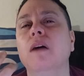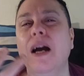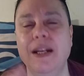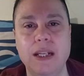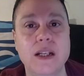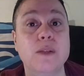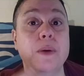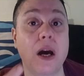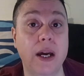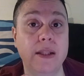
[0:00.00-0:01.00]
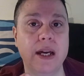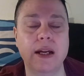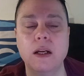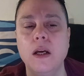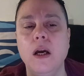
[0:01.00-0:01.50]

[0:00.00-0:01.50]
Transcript: ideas behind that.